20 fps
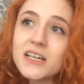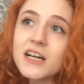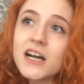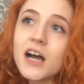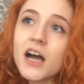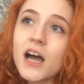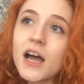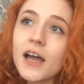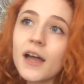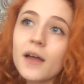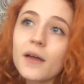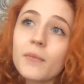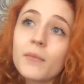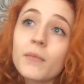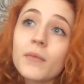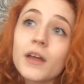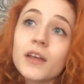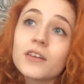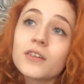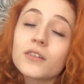And
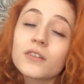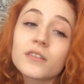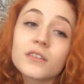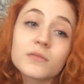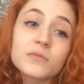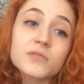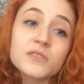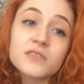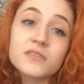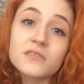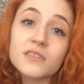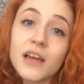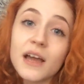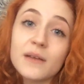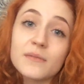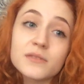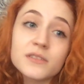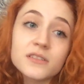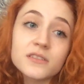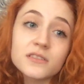no, it was
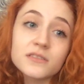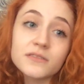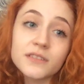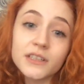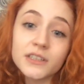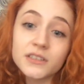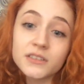absolutely fine.